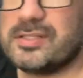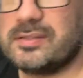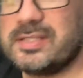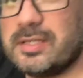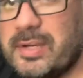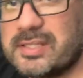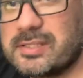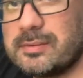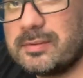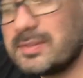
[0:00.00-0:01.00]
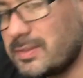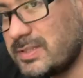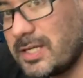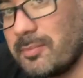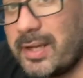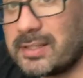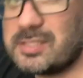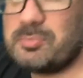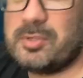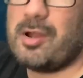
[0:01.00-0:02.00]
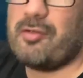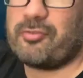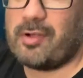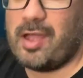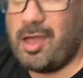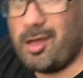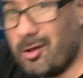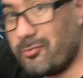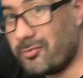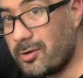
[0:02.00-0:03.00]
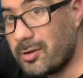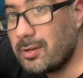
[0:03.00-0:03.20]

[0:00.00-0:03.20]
the DMX. DMX has been around forever.